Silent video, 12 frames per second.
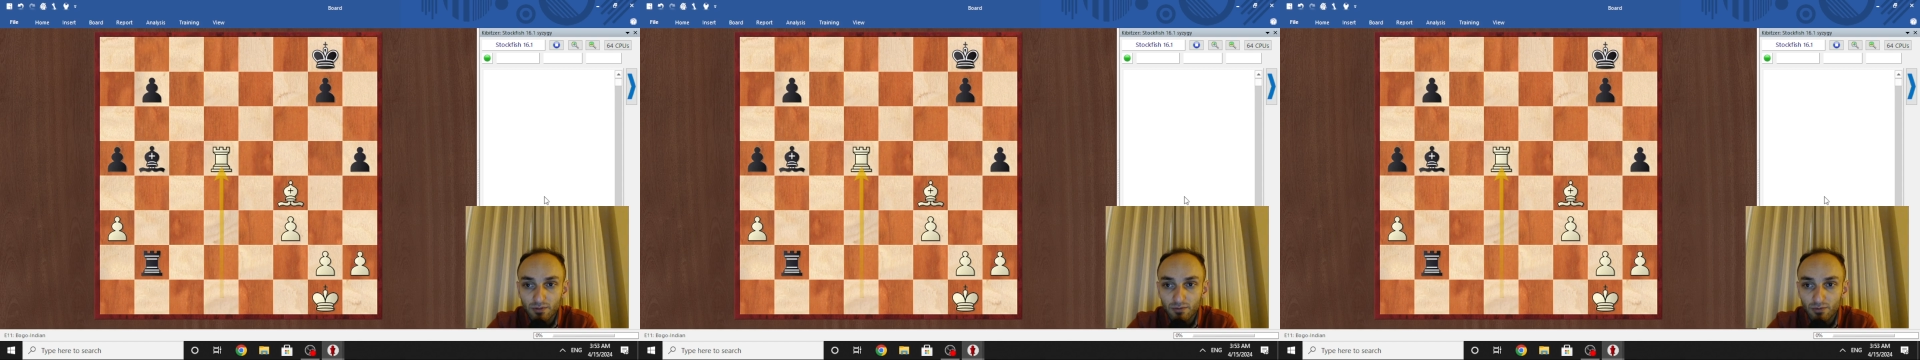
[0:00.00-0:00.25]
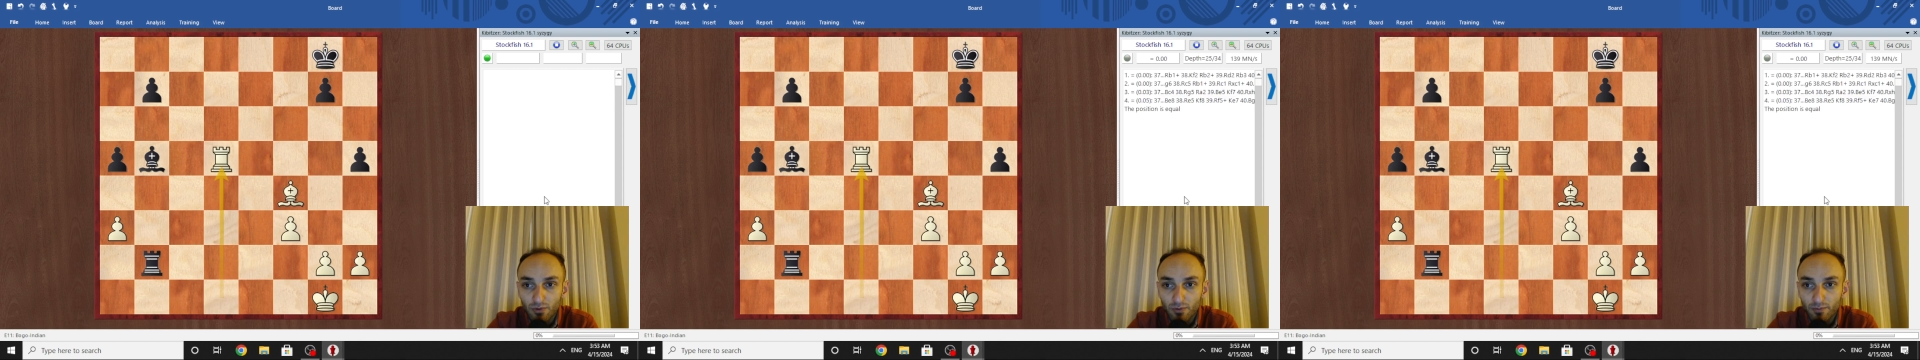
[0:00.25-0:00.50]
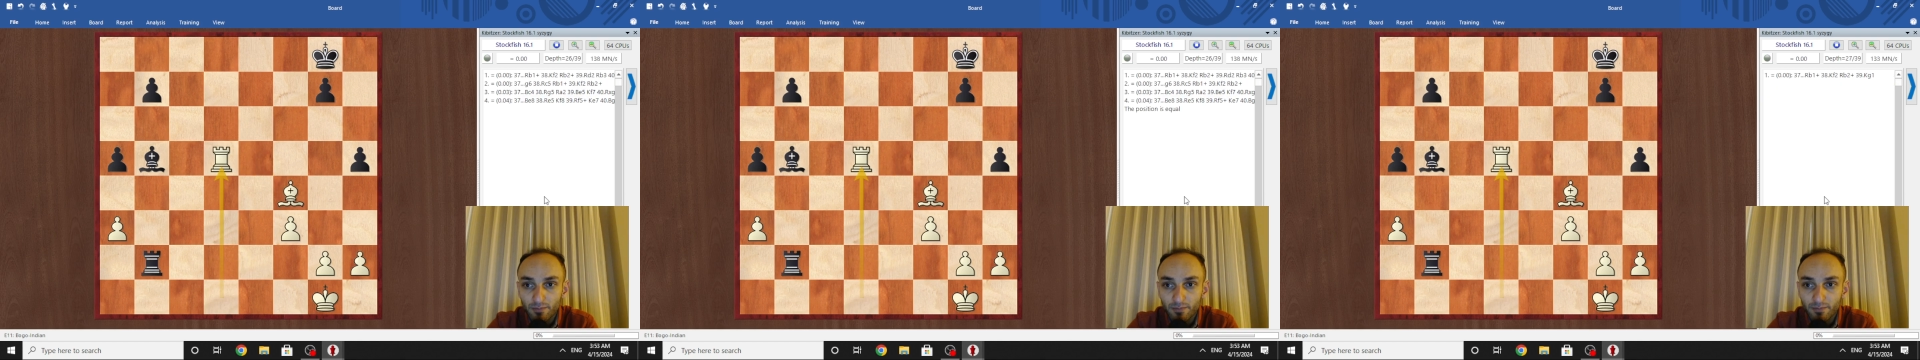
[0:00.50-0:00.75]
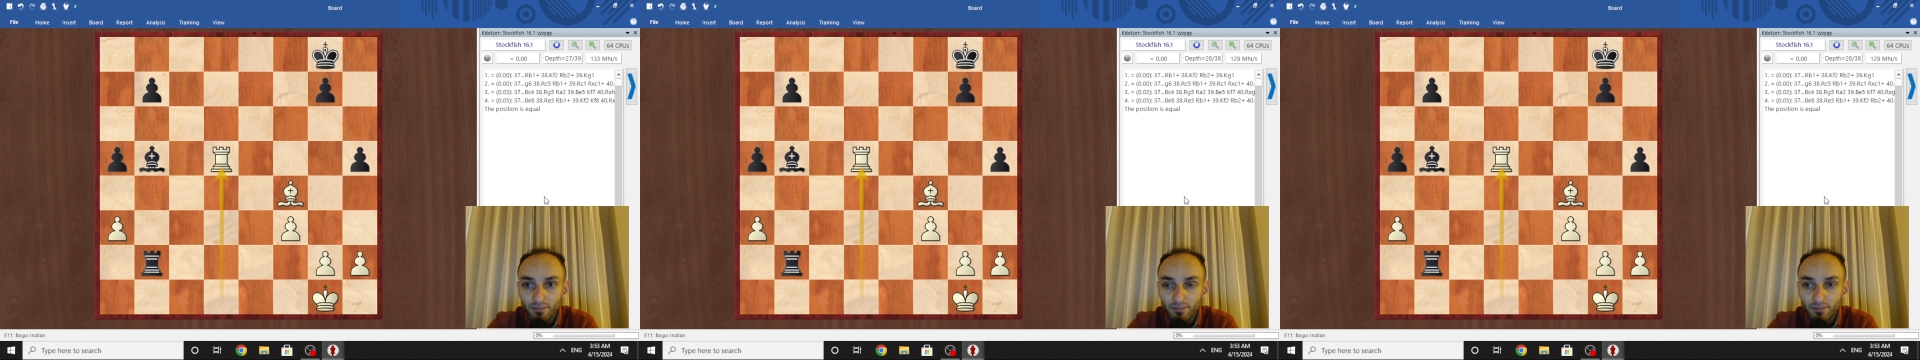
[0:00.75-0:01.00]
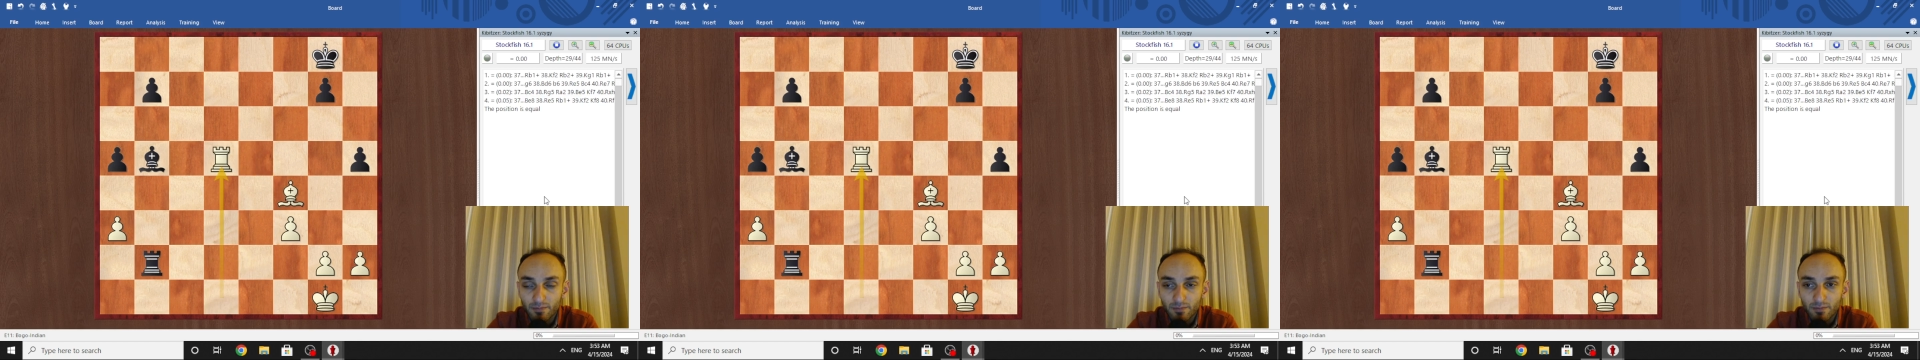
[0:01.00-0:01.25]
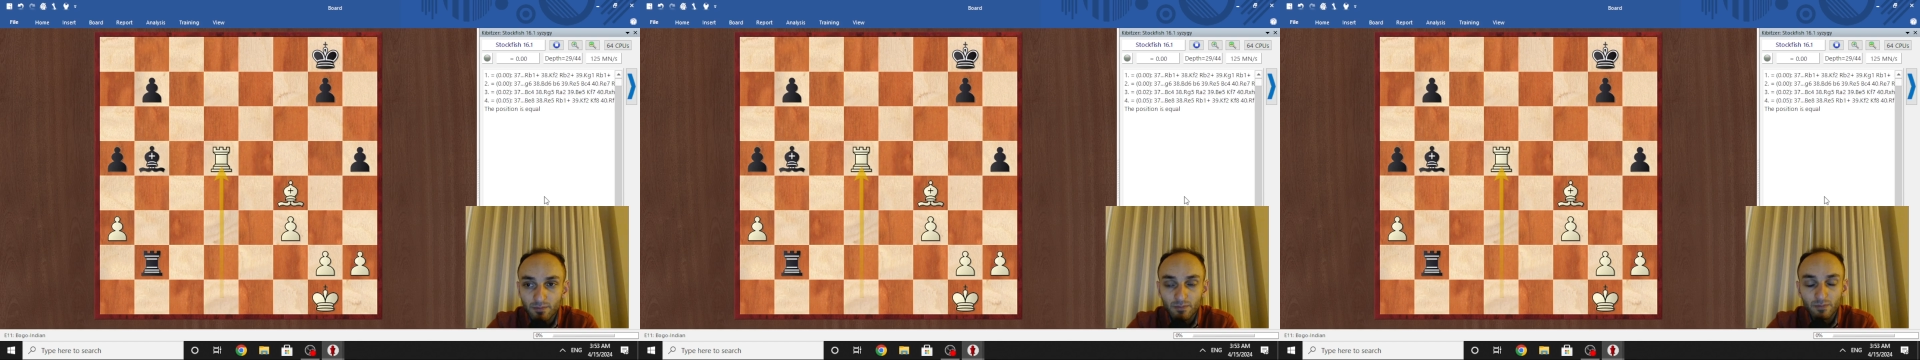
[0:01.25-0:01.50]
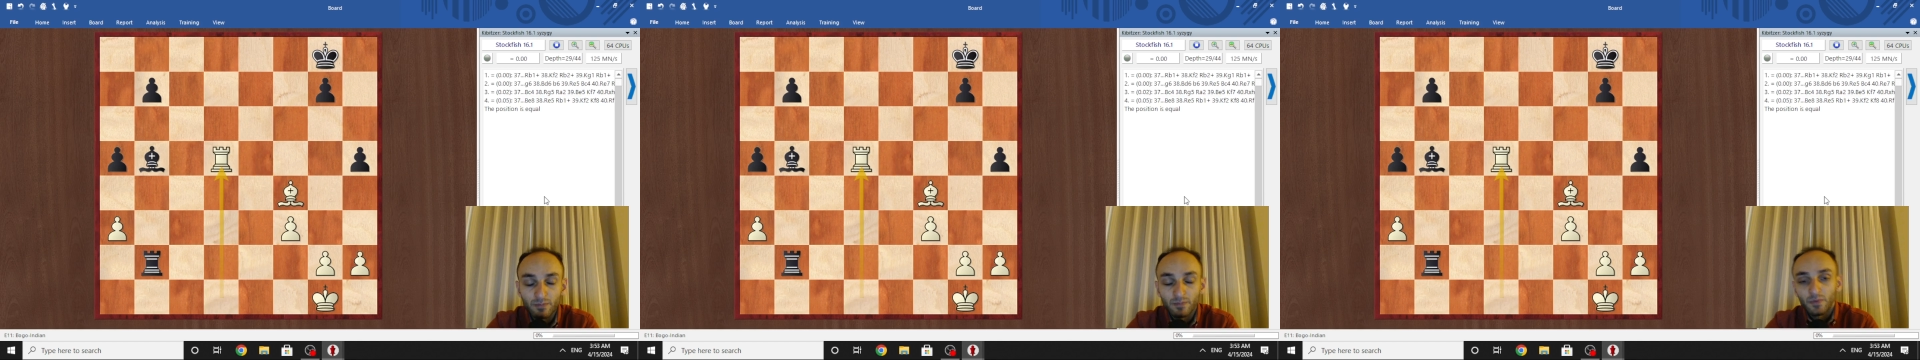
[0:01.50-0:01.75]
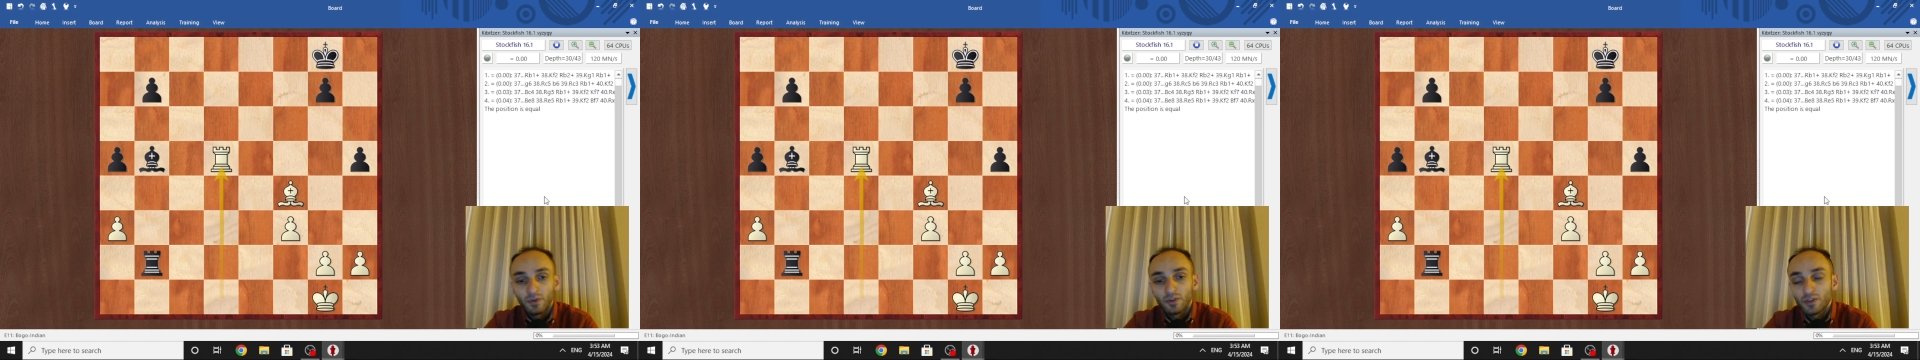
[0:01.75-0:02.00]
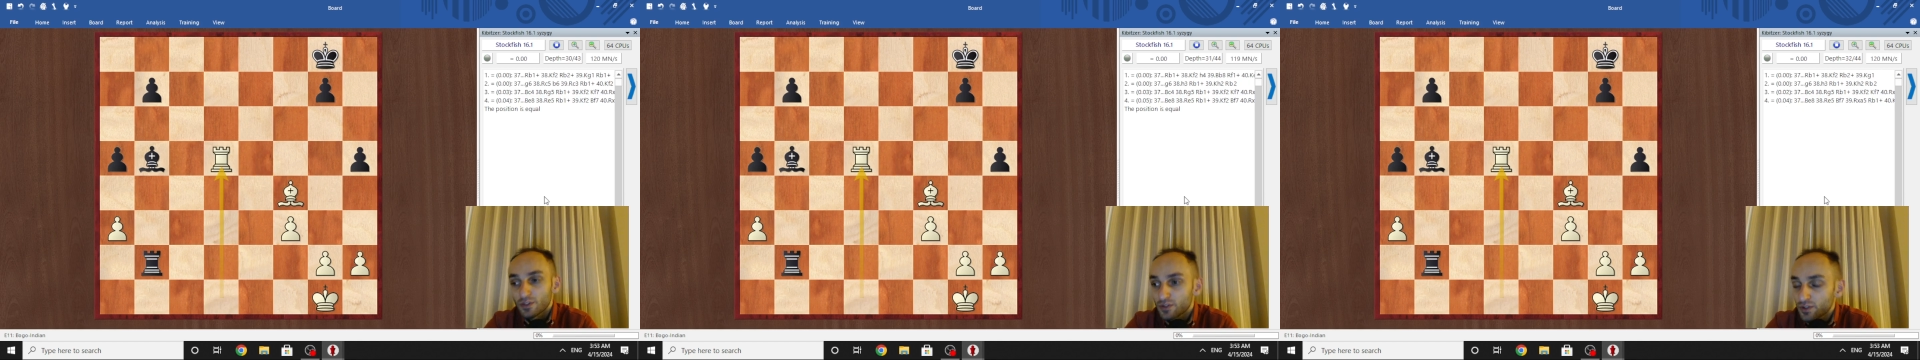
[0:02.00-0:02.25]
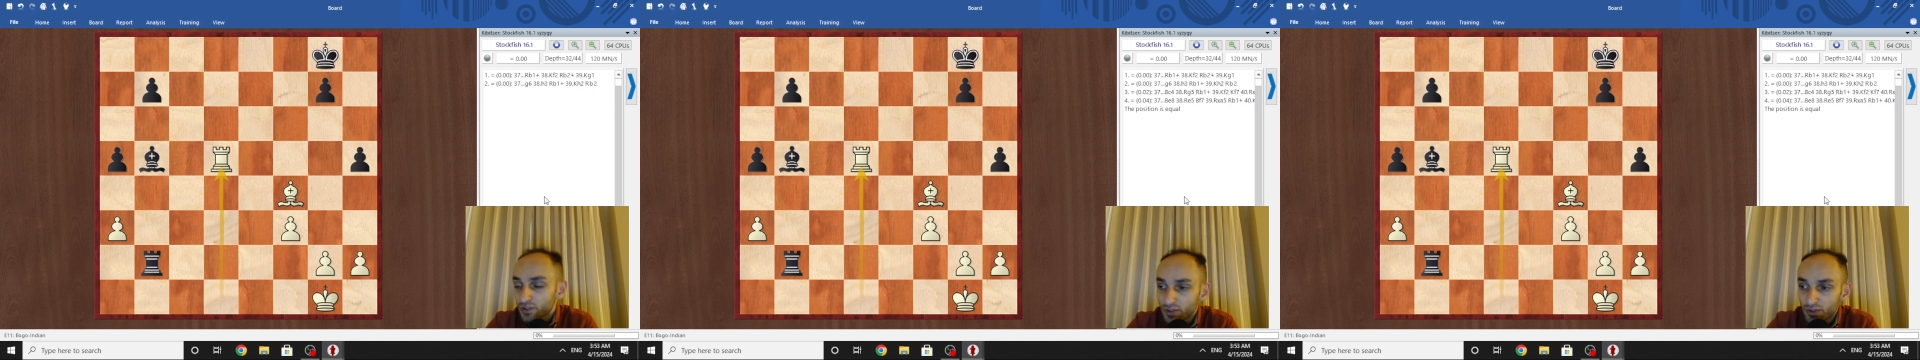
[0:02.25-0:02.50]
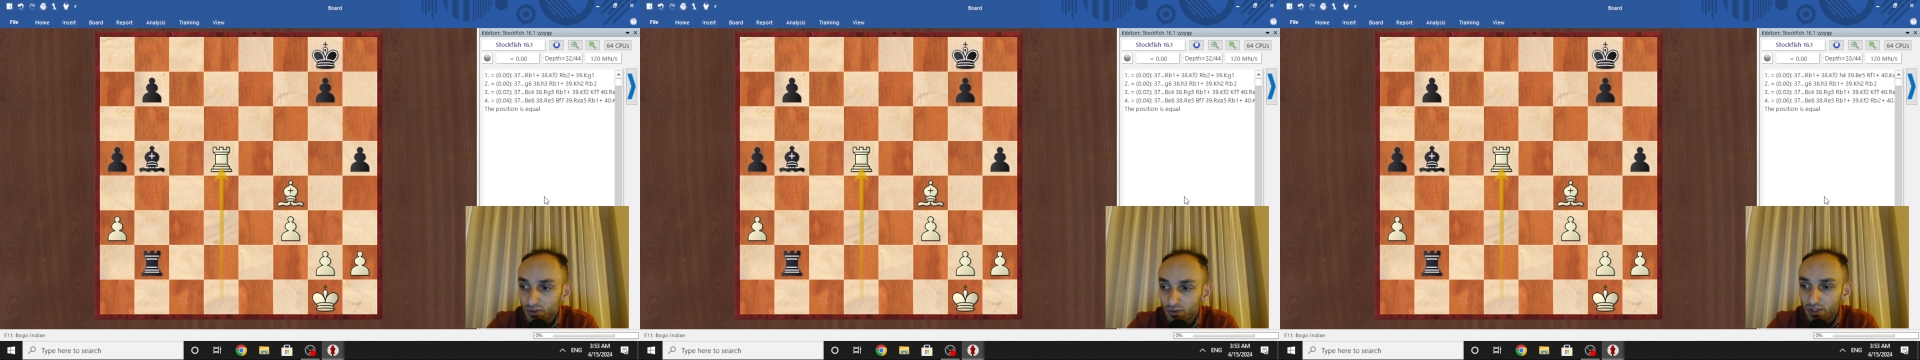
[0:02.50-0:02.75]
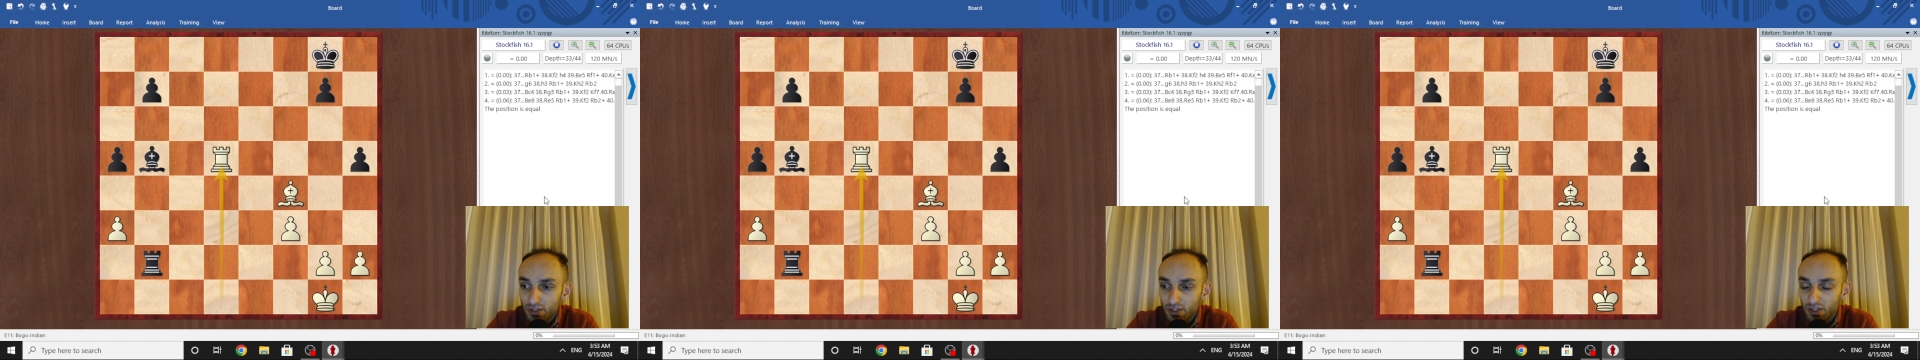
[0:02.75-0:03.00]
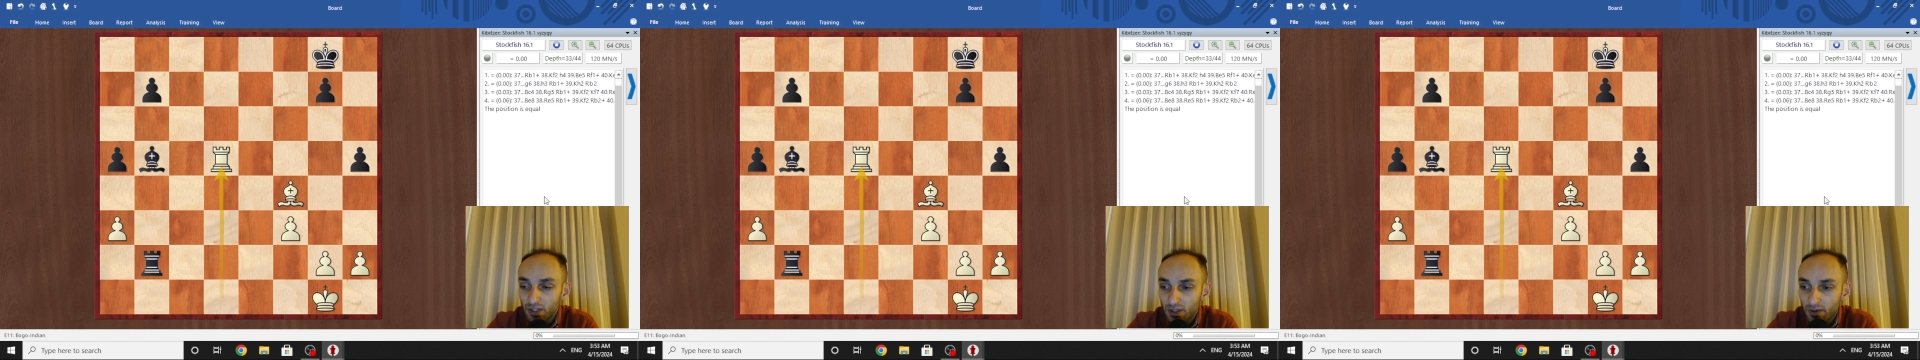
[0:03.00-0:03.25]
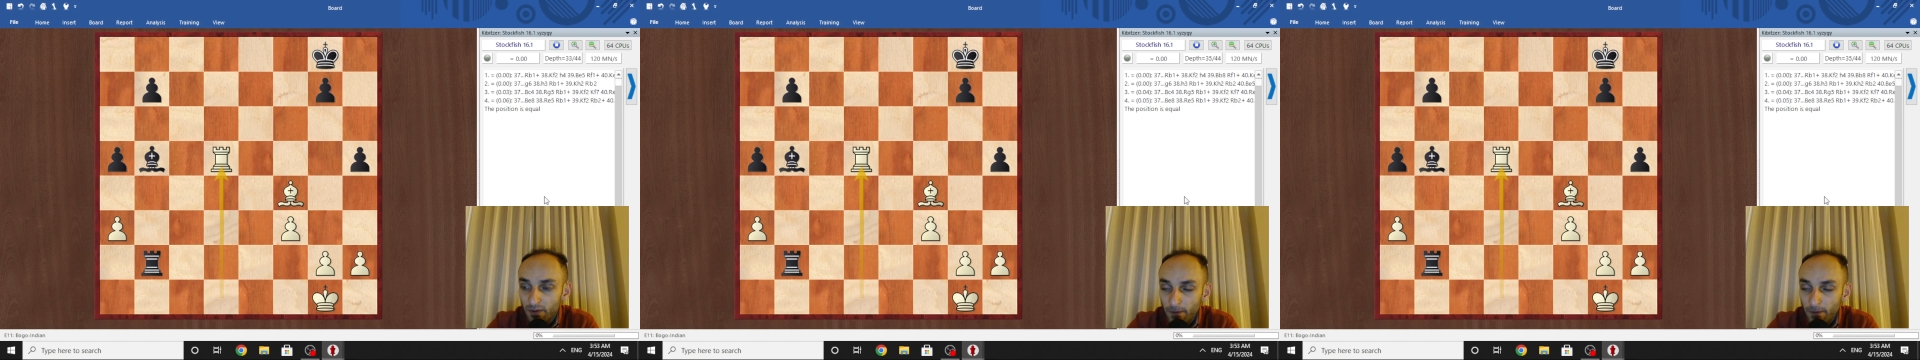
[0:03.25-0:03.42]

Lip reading: draw. Yes, this is already